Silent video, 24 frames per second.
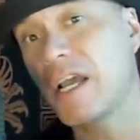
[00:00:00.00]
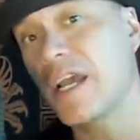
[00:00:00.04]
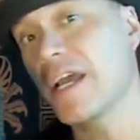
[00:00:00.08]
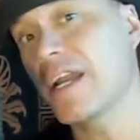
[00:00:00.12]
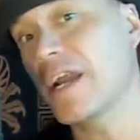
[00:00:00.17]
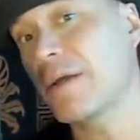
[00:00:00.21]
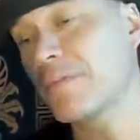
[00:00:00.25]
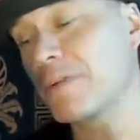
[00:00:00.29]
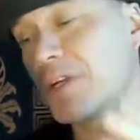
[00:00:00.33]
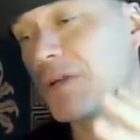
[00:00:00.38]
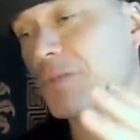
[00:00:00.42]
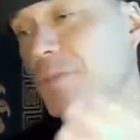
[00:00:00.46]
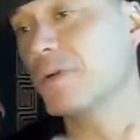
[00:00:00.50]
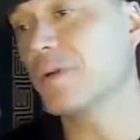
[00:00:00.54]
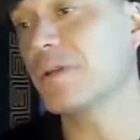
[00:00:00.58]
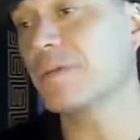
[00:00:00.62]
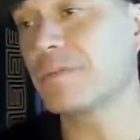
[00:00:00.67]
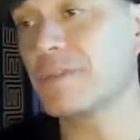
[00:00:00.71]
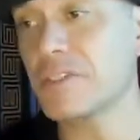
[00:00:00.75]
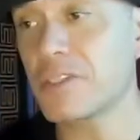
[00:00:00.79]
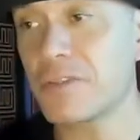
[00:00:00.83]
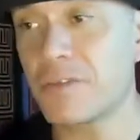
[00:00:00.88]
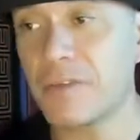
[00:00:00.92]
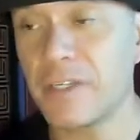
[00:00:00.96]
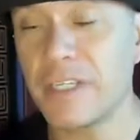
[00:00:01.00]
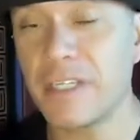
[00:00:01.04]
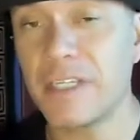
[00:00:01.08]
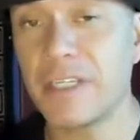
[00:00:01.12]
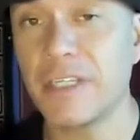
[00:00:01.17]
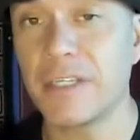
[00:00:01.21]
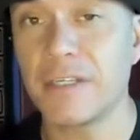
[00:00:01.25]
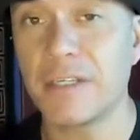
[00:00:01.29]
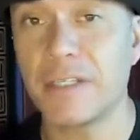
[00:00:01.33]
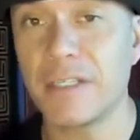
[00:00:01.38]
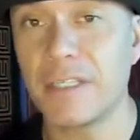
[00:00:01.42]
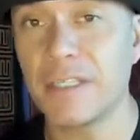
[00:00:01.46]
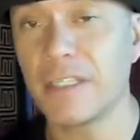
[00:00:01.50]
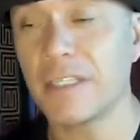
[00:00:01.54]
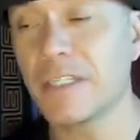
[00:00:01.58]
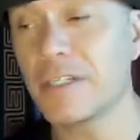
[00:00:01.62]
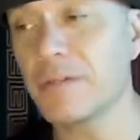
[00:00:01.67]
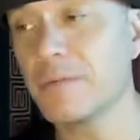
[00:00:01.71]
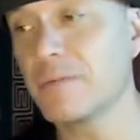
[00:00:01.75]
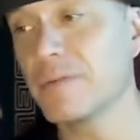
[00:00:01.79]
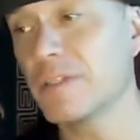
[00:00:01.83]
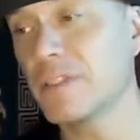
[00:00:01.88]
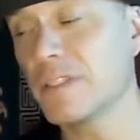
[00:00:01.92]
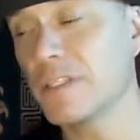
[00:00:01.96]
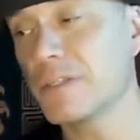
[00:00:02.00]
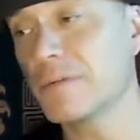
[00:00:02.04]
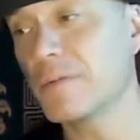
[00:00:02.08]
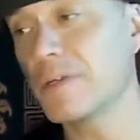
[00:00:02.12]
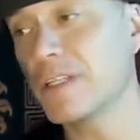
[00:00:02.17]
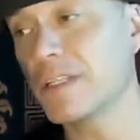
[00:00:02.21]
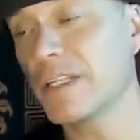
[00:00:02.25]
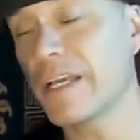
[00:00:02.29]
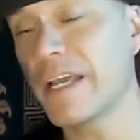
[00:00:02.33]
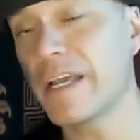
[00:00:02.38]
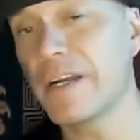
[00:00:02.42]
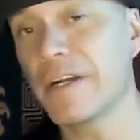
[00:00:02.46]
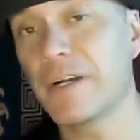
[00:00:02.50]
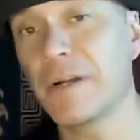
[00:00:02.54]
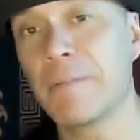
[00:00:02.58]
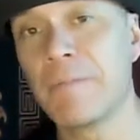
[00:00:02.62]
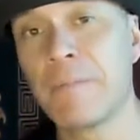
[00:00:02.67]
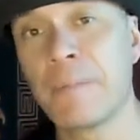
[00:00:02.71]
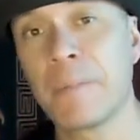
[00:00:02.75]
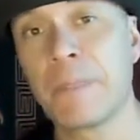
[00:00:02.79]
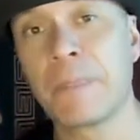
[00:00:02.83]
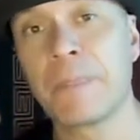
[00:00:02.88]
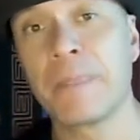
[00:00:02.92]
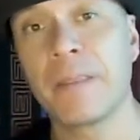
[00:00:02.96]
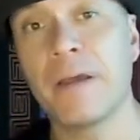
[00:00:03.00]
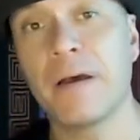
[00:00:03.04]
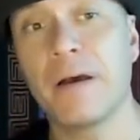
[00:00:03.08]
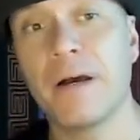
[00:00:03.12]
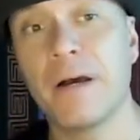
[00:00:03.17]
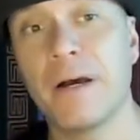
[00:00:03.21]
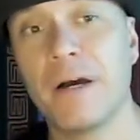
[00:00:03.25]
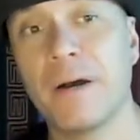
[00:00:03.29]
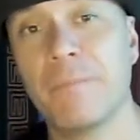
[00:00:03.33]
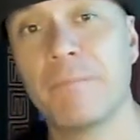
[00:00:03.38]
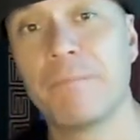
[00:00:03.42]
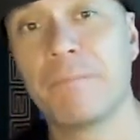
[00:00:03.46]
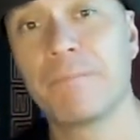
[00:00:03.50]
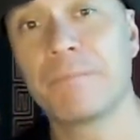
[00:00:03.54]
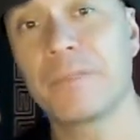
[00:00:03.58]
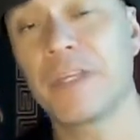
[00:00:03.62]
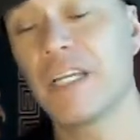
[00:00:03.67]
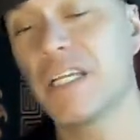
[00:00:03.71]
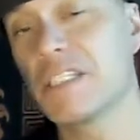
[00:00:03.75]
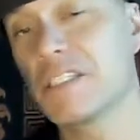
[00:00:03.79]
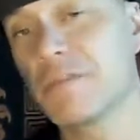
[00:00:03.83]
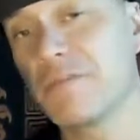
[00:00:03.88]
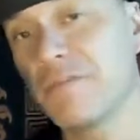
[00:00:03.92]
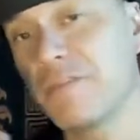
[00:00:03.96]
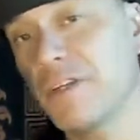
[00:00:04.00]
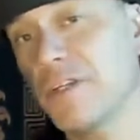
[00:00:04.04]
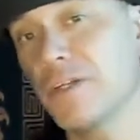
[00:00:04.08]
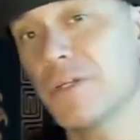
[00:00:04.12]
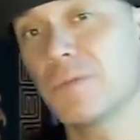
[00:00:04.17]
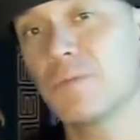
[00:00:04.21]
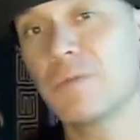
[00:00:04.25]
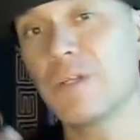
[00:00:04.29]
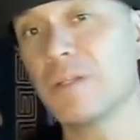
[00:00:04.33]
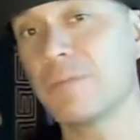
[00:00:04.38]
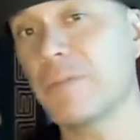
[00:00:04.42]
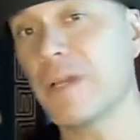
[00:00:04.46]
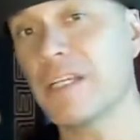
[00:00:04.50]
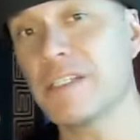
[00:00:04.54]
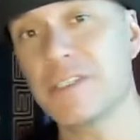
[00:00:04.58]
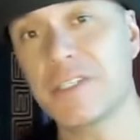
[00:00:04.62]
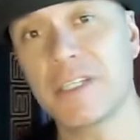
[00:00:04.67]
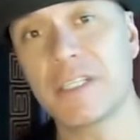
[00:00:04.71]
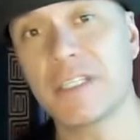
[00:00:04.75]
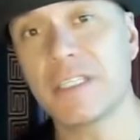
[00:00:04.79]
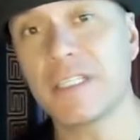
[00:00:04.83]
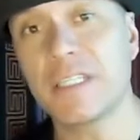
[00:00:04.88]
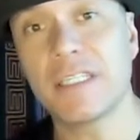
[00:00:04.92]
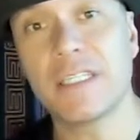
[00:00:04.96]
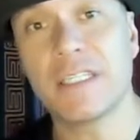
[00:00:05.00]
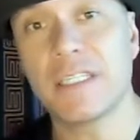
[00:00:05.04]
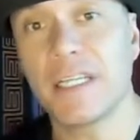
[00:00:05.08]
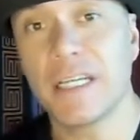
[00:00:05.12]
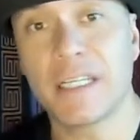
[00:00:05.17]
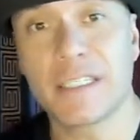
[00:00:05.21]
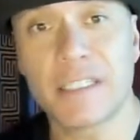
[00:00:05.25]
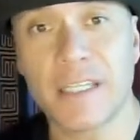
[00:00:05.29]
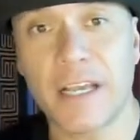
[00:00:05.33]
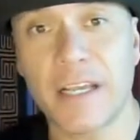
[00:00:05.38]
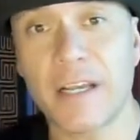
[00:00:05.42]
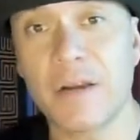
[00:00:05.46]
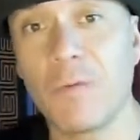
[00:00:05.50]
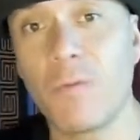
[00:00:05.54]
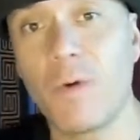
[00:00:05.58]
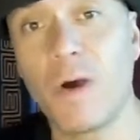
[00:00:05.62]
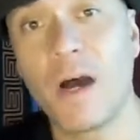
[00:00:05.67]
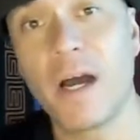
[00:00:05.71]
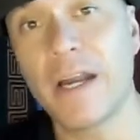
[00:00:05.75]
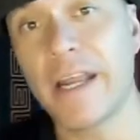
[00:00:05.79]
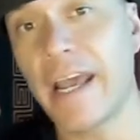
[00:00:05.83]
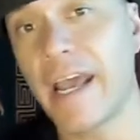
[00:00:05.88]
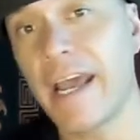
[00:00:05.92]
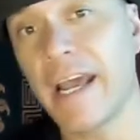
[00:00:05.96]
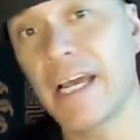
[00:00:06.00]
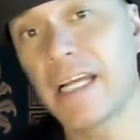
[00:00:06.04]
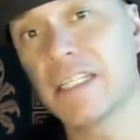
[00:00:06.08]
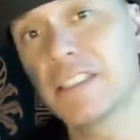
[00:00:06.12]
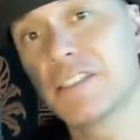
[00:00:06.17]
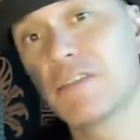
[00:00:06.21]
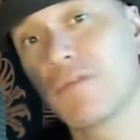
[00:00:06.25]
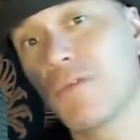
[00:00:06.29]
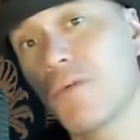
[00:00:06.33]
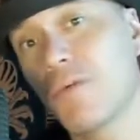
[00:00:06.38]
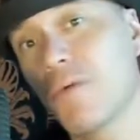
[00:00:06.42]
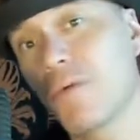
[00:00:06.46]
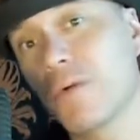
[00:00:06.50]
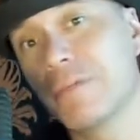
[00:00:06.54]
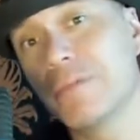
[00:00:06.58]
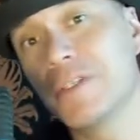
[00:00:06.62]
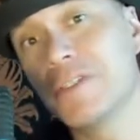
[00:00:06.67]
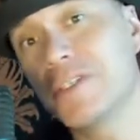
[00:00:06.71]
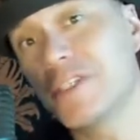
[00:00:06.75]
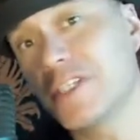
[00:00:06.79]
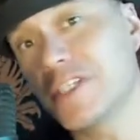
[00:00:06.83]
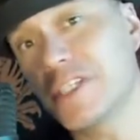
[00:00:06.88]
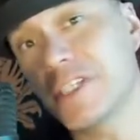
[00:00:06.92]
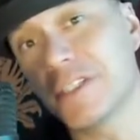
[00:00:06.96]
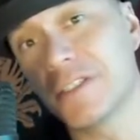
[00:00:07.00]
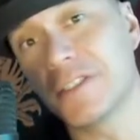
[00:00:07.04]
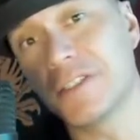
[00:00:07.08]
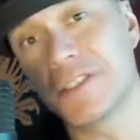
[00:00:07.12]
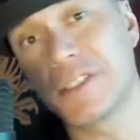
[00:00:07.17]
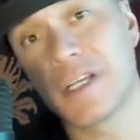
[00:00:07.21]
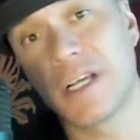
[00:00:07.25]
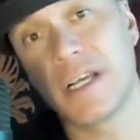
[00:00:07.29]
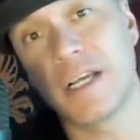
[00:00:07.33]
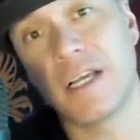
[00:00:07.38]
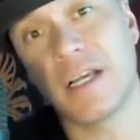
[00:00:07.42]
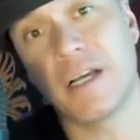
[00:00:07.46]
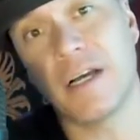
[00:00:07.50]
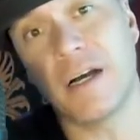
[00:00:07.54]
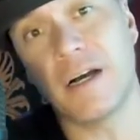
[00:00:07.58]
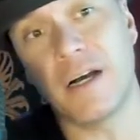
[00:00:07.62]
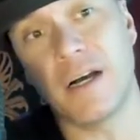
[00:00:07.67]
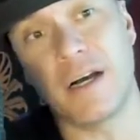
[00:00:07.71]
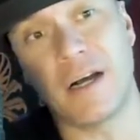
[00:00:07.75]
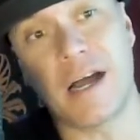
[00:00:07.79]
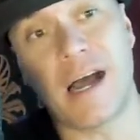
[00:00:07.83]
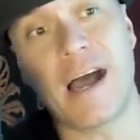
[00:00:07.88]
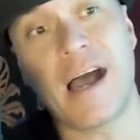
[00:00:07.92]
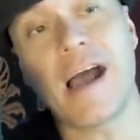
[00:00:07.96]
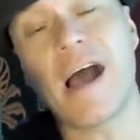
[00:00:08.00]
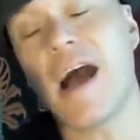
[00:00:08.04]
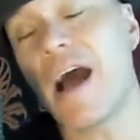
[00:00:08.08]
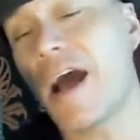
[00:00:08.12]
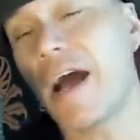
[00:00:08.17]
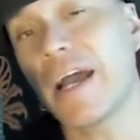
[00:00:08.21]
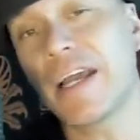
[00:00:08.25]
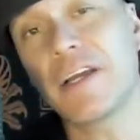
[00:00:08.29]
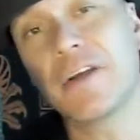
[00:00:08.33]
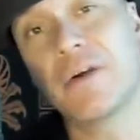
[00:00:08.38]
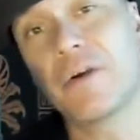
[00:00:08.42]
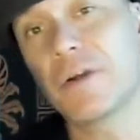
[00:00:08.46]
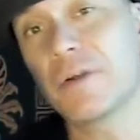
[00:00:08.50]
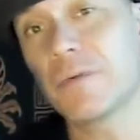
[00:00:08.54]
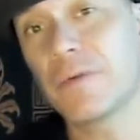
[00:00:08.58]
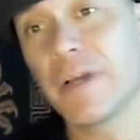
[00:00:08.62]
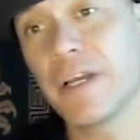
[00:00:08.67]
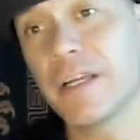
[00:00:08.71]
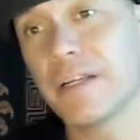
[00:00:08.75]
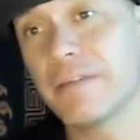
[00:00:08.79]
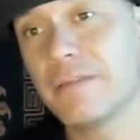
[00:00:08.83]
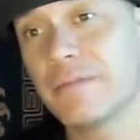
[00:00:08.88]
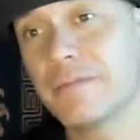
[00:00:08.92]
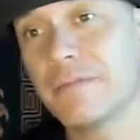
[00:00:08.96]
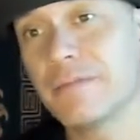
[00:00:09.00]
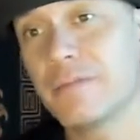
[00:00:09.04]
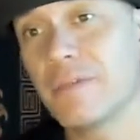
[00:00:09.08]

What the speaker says: and I'm going to pull up the screen here in a little bit later. It's filled with it's like a want ads for musicians. I go to it